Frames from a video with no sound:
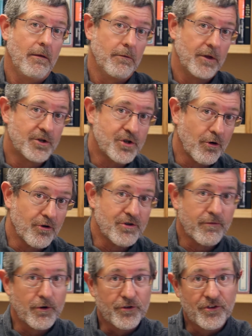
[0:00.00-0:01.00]
the church
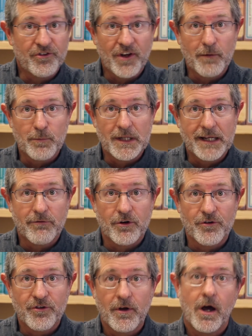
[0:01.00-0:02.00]
versus
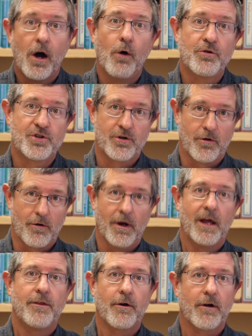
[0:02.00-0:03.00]
unbelievers, oh sure,
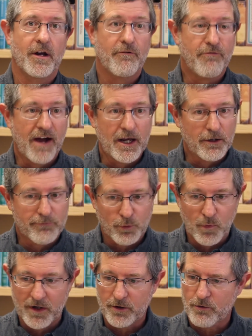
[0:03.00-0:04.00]
They're going to fight over
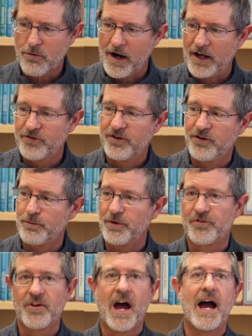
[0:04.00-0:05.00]
whether Christ is
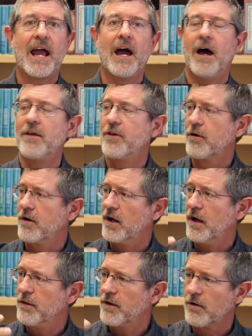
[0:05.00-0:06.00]
Messiah. They're
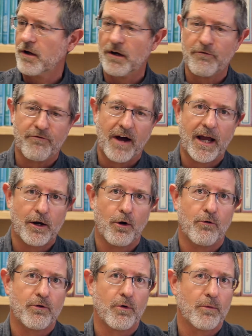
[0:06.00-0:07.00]
going to fight
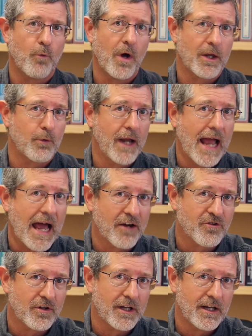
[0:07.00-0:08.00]
over whether he
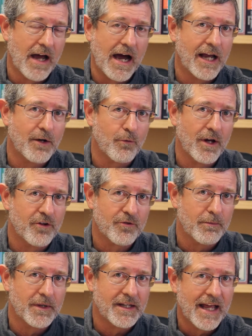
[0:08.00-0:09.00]
actually died and raised
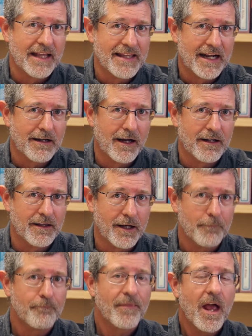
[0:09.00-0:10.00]
from the dead, that kind of thing.
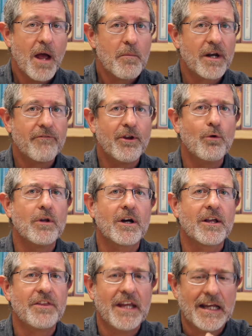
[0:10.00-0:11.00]
But if you look
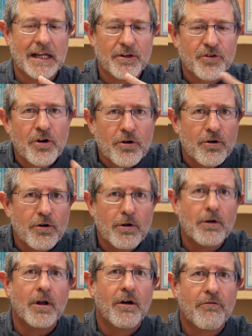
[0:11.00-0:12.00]
at the
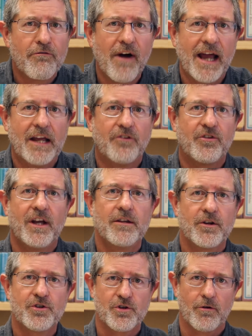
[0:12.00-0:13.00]
internal fights in
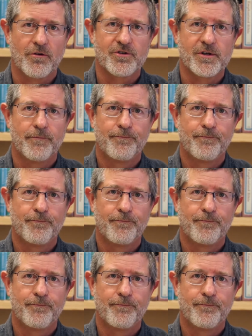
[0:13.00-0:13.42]
the church